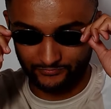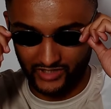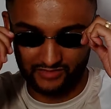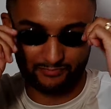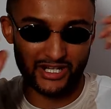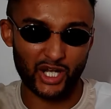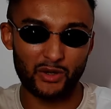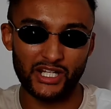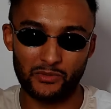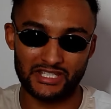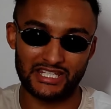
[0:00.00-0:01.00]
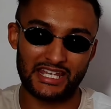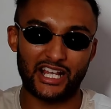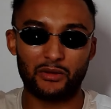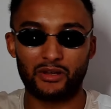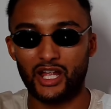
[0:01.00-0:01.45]
Bacoli was in there
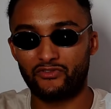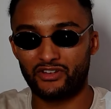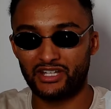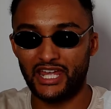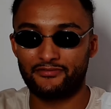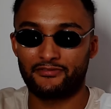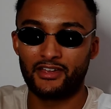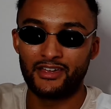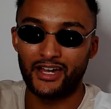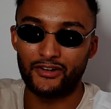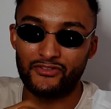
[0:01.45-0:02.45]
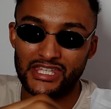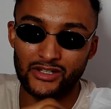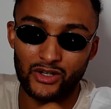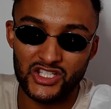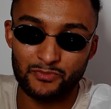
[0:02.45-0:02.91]
going life and death. I think he
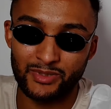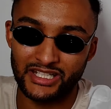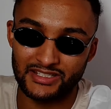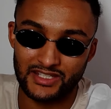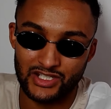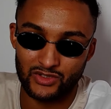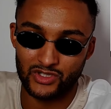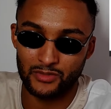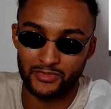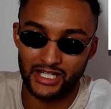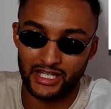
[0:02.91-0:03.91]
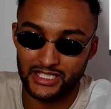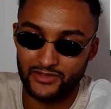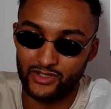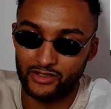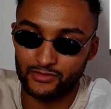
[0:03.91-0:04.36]
got a split decision or something like that. Let's
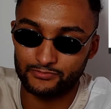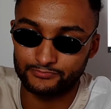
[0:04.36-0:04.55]
have a look.